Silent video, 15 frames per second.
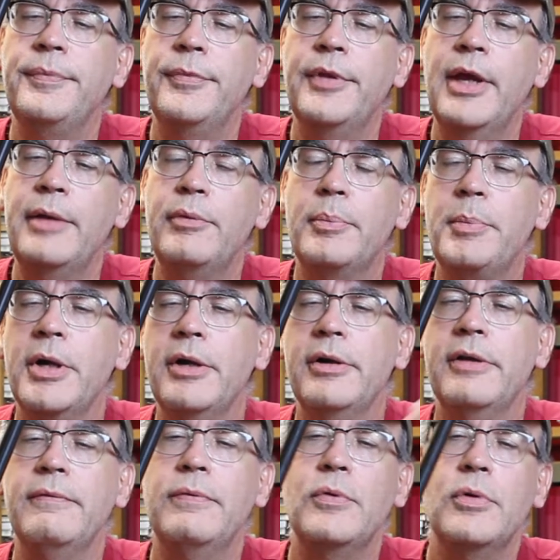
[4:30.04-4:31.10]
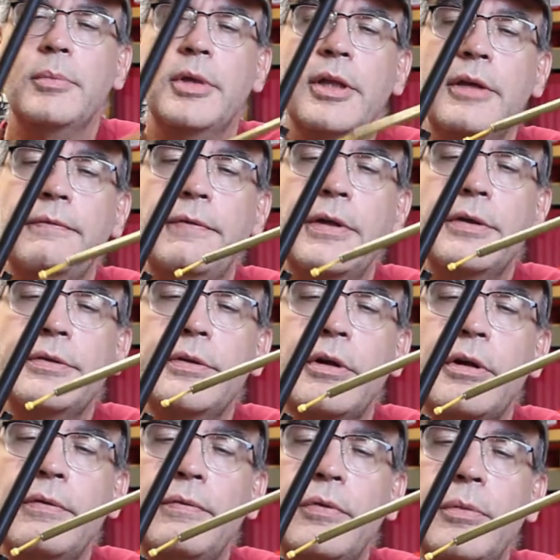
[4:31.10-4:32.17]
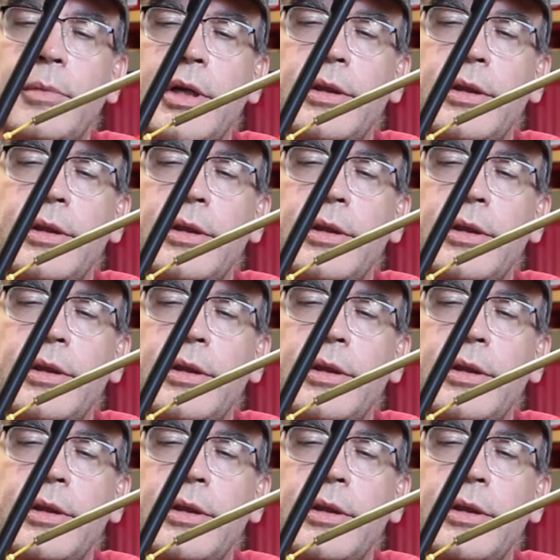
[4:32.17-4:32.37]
they repaired it for me. They felt sorry for me.